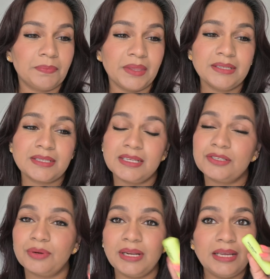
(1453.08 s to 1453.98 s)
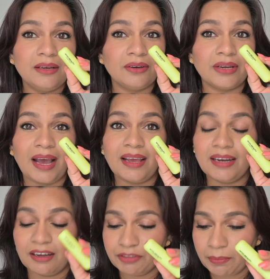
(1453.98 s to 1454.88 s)
It's really good. I
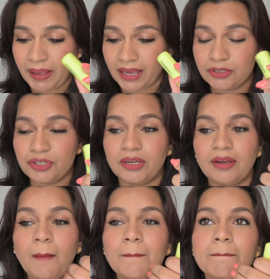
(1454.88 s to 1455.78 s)
love the packaging.